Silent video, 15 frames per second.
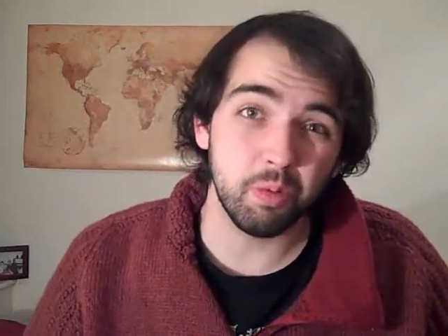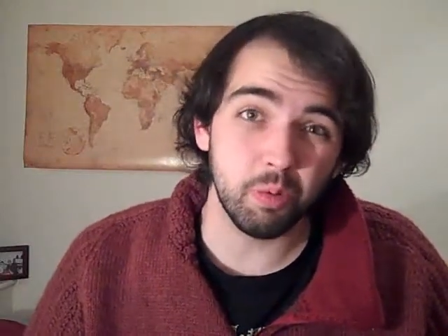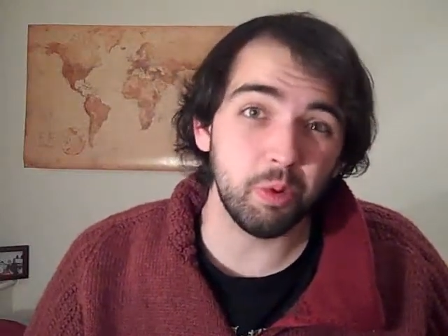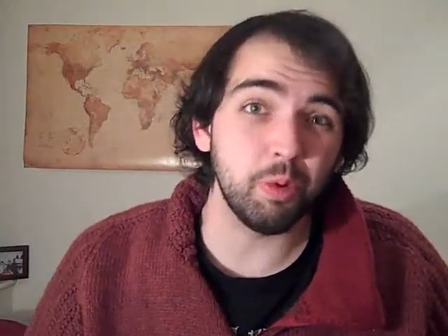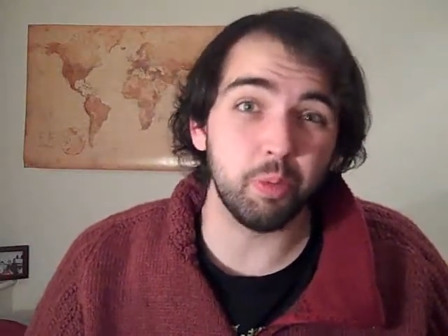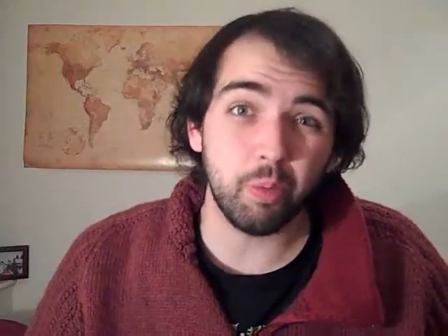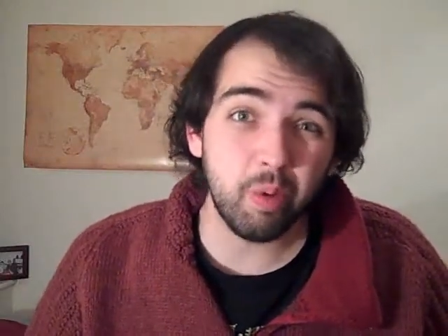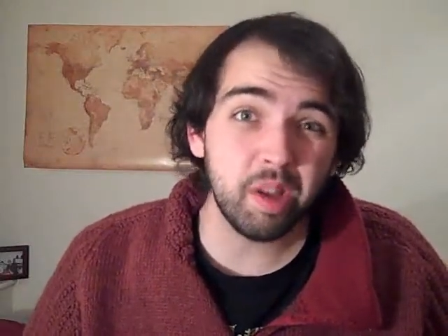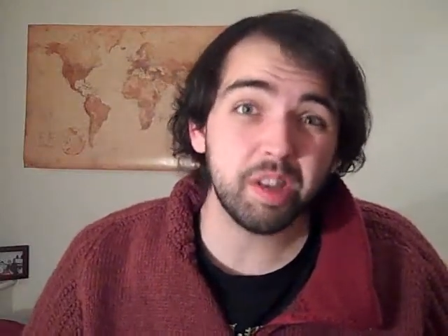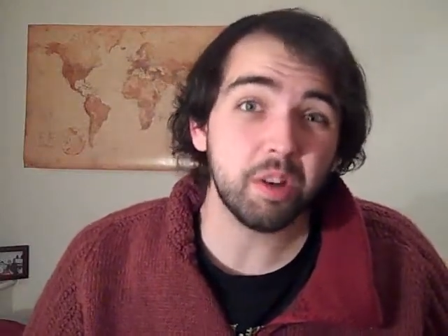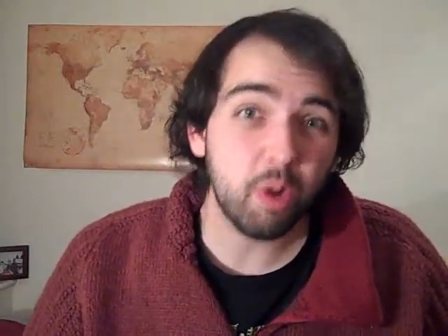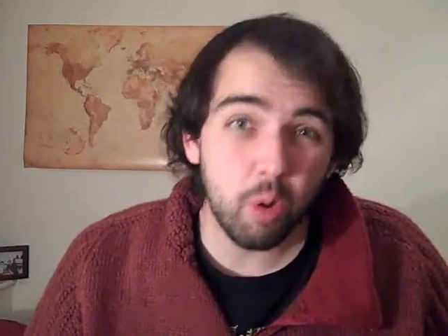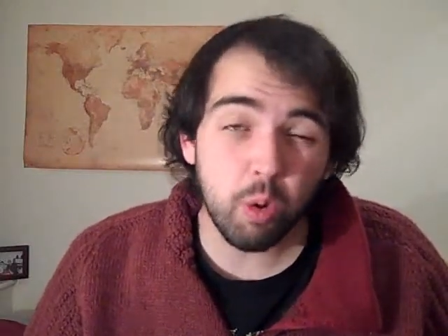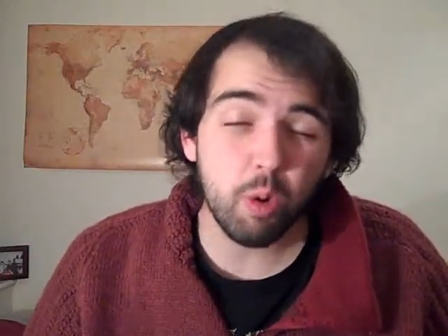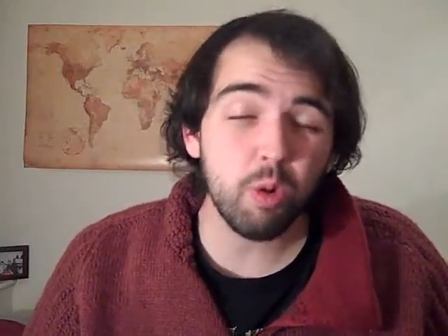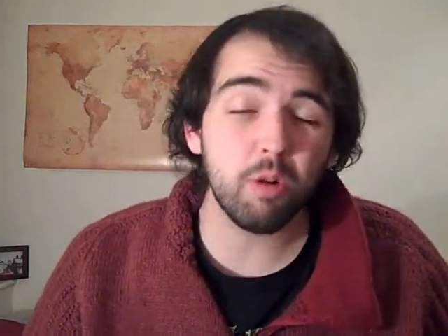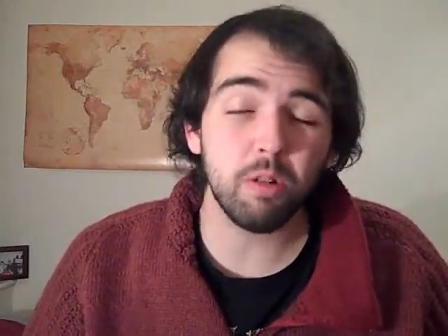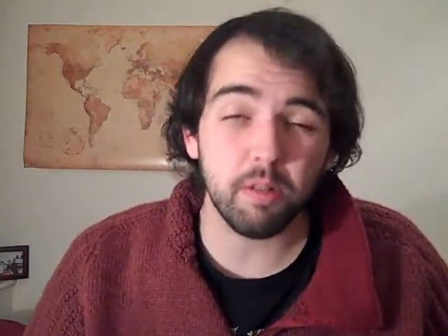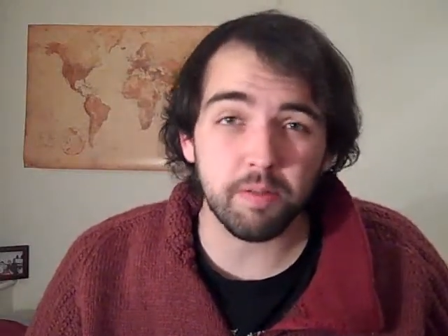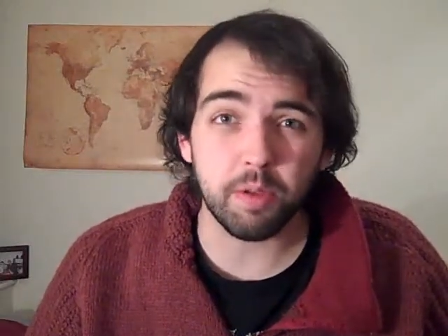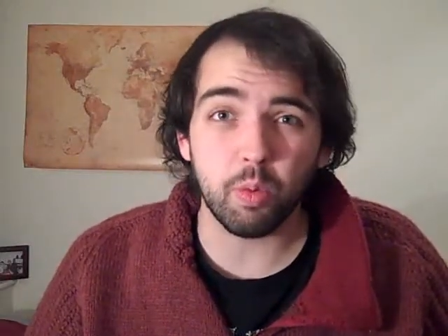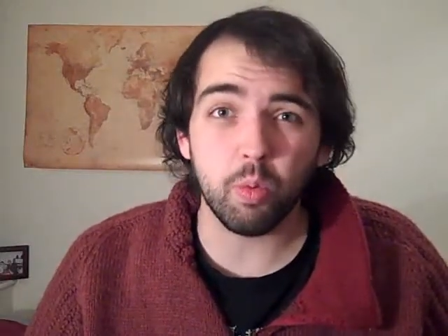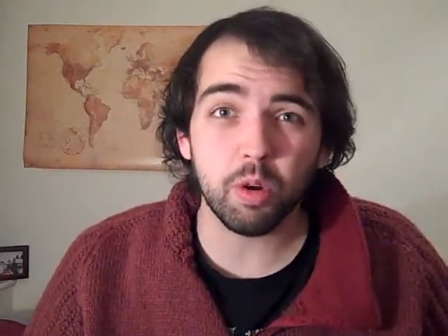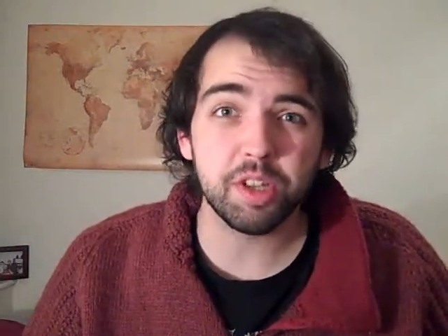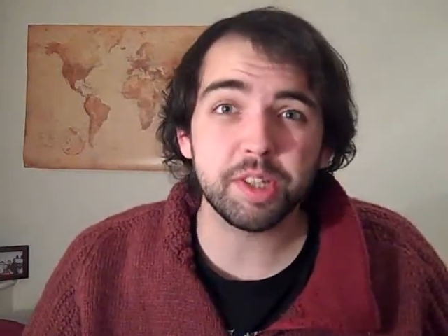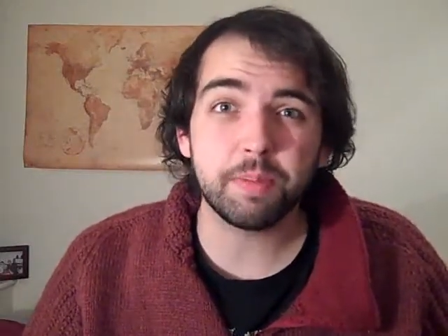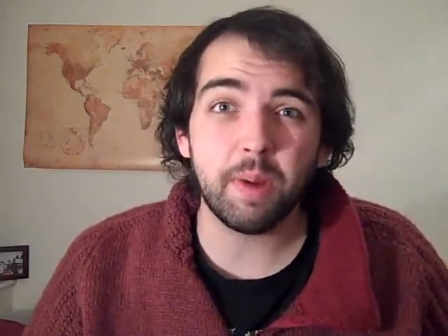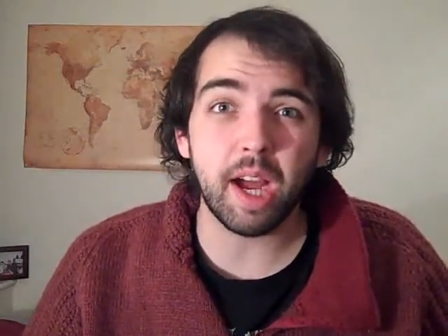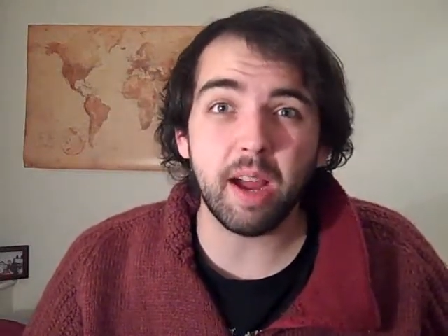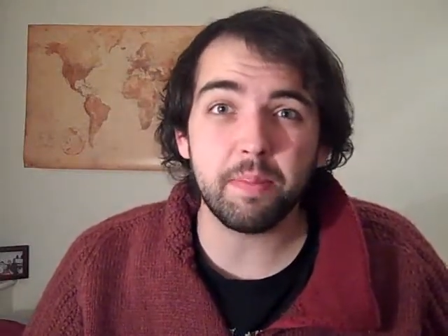ruled 1/4 of the world's
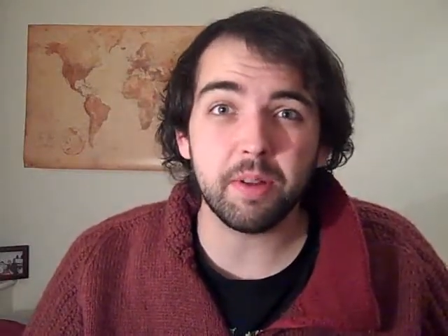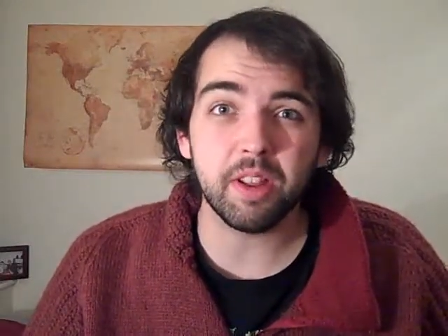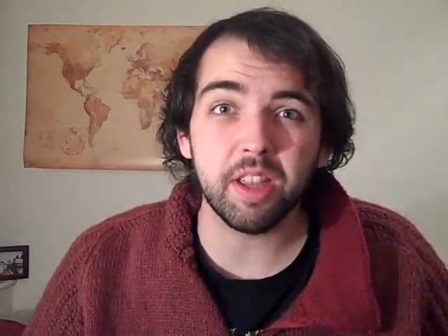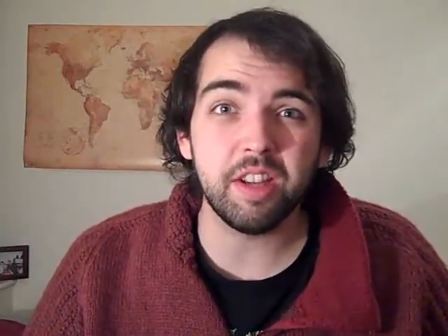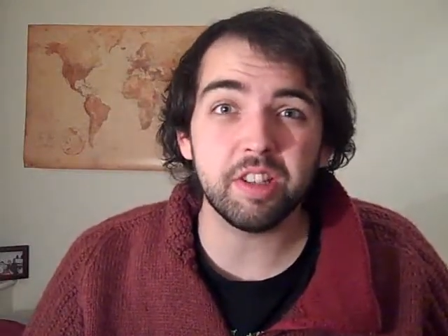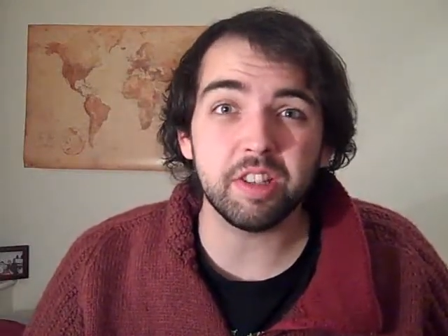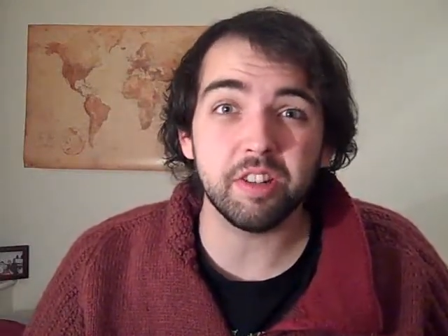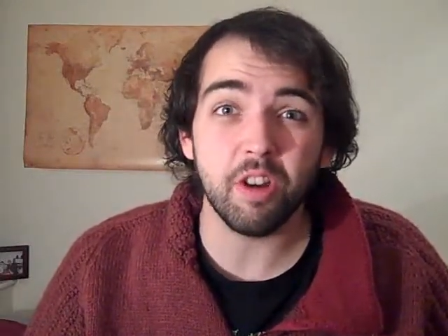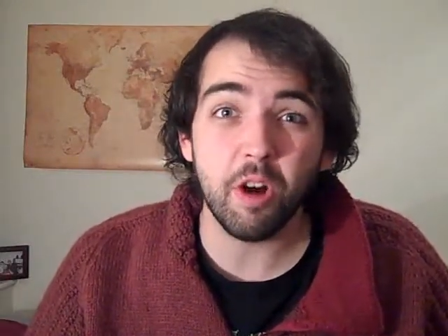population